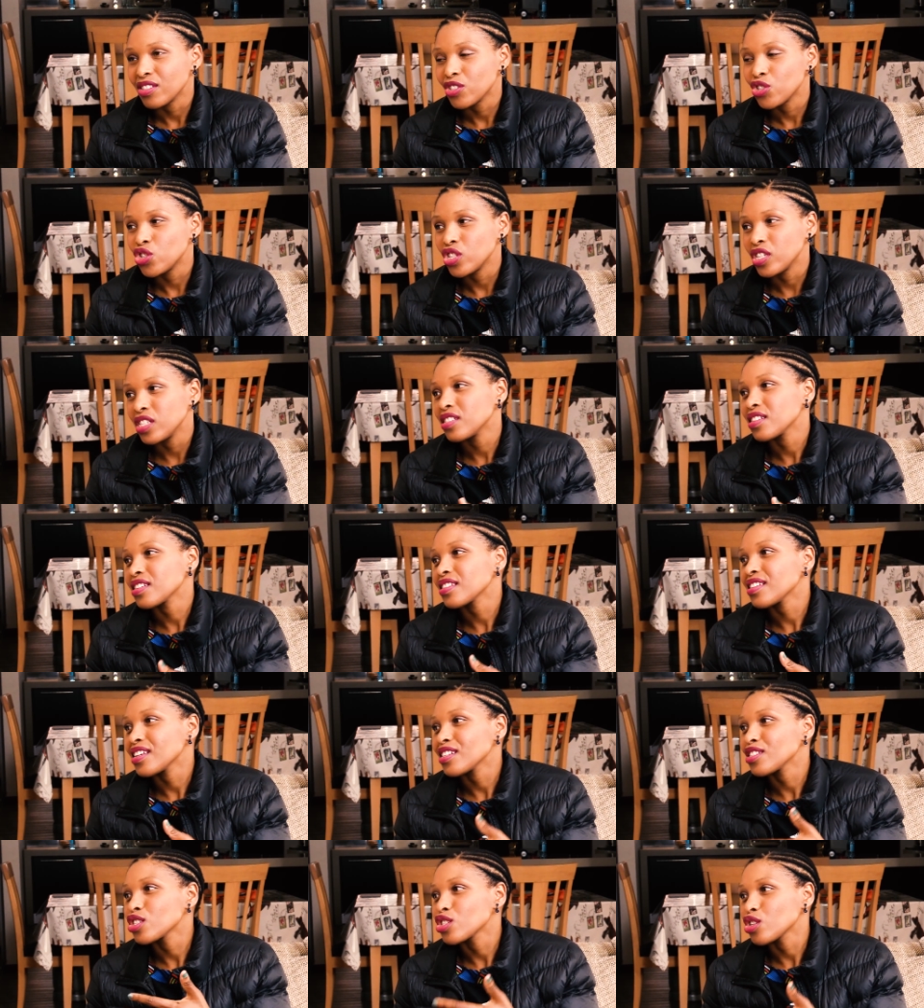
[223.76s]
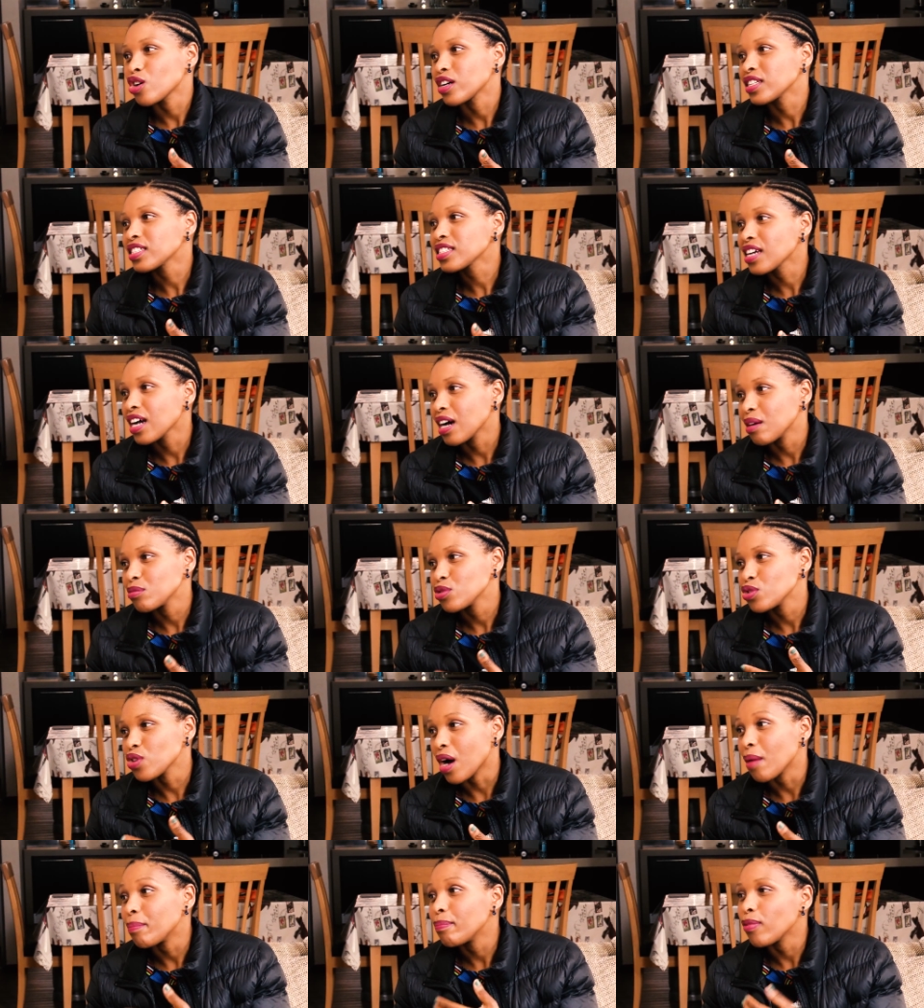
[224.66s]
Jesus has not come
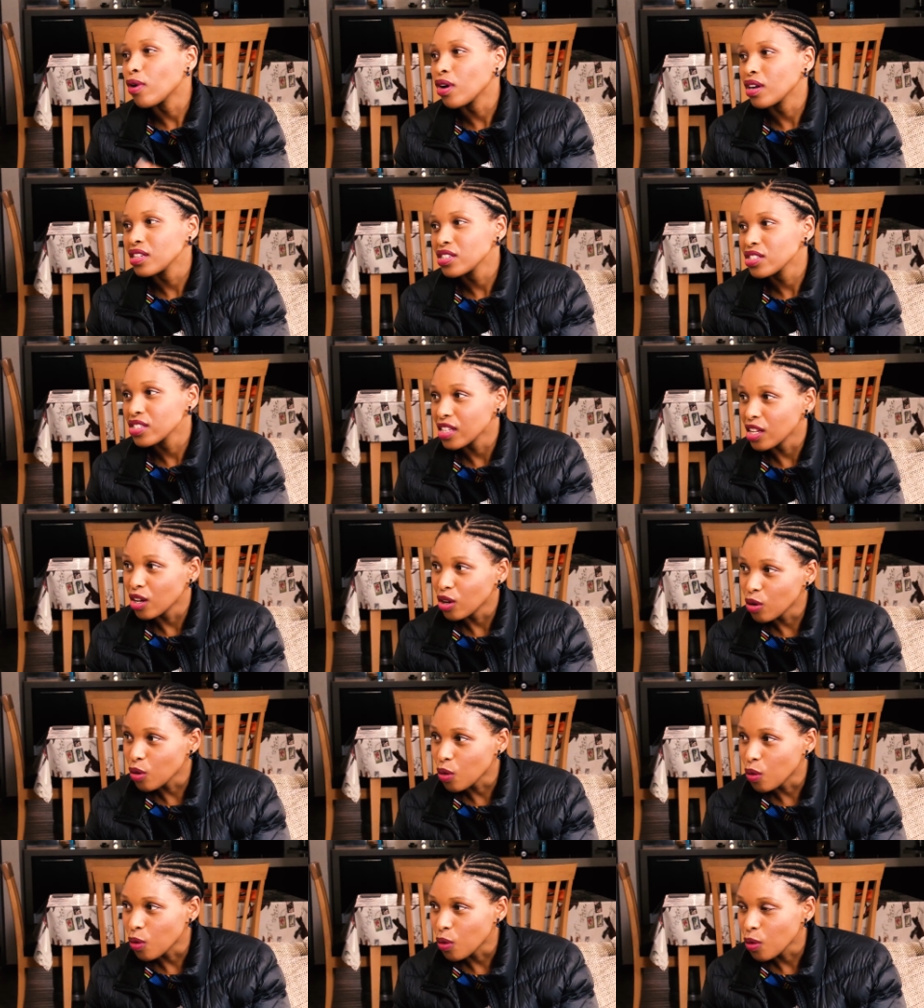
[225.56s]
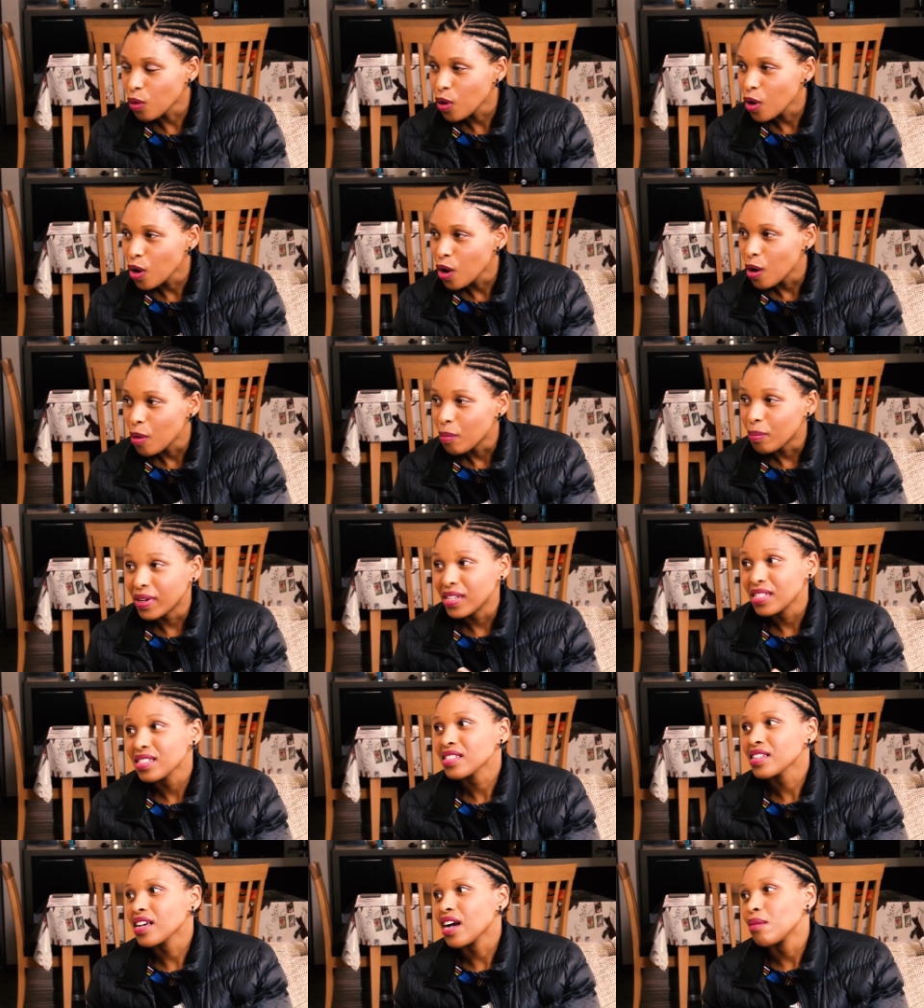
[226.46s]
to abolish the law, but
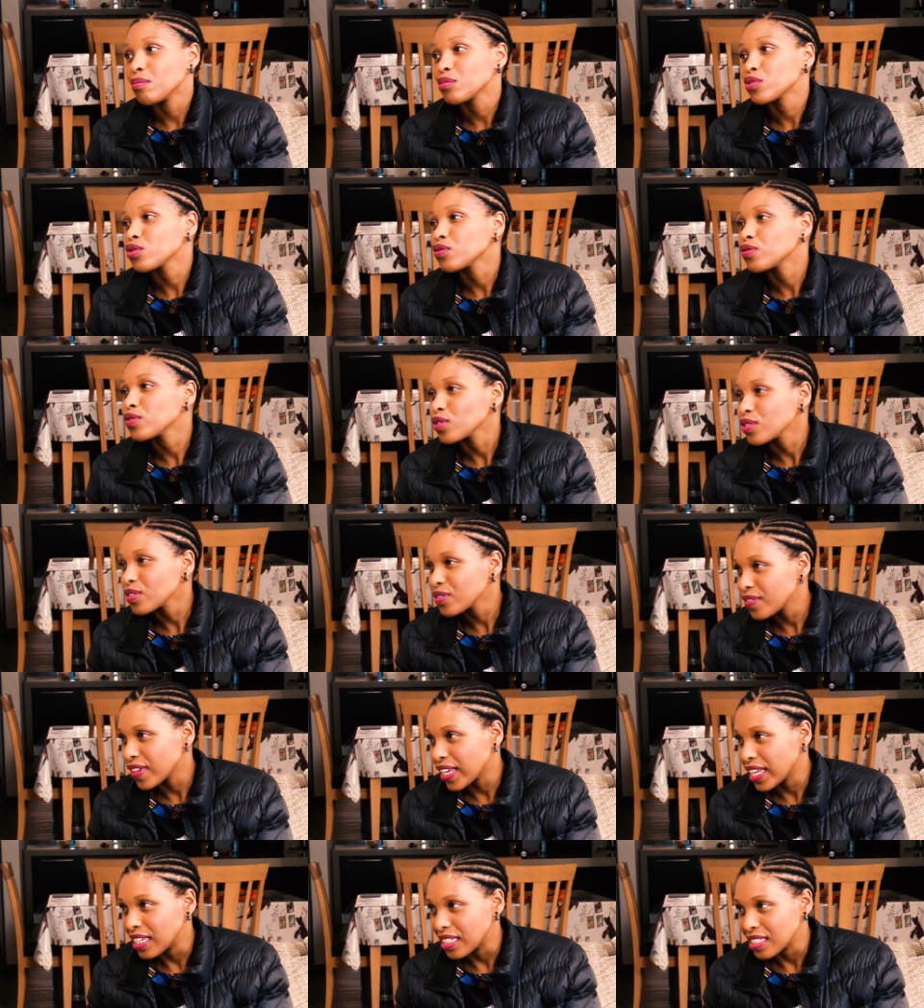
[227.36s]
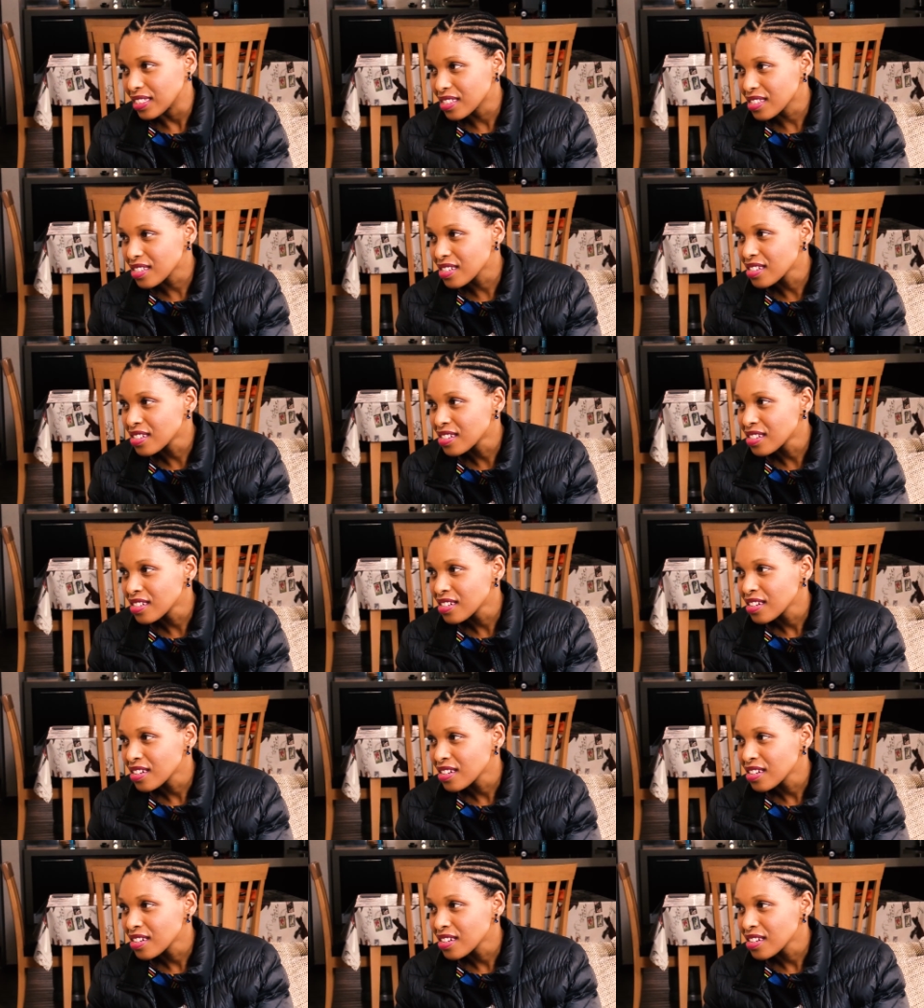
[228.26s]
has come to fulfill it.